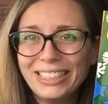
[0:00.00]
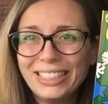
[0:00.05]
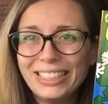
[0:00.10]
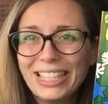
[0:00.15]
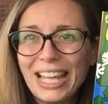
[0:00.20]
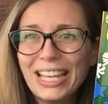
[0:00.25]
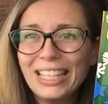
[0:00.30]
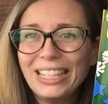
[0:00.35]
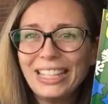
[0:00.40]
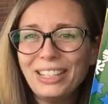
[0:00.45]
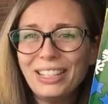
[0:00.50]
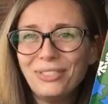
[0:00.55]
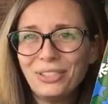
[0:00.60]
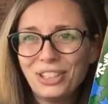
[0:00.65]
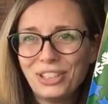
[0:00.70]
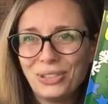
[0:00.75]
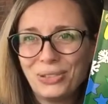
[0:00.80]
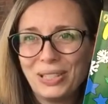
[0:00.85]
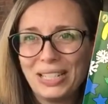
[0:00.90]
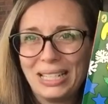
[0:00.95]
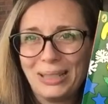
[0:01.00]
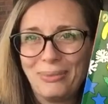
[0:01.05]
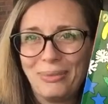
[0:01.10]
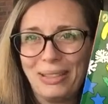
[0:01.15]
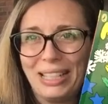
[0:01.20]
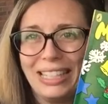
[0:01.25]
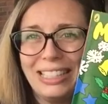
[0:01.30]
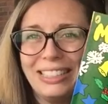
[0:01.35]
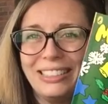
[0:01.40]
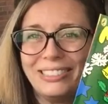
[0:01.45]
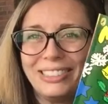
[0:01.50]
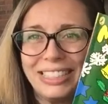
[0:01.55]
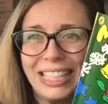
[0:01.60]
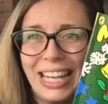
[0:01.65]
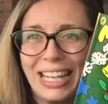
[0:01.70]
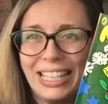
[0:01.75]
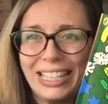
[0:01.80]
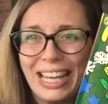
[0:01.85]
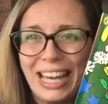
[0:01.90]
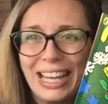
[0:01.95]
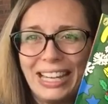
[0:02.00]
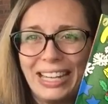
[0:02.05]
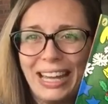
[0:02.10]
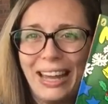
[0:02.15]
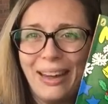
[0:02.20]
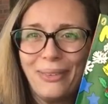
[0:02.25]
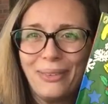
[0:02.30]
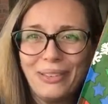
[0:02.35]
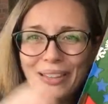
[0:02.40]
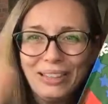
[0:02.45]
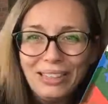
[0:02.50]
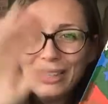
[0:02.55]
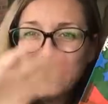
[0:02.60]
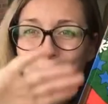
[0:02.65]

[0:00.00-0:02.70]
Thank you for joining me and you take care now.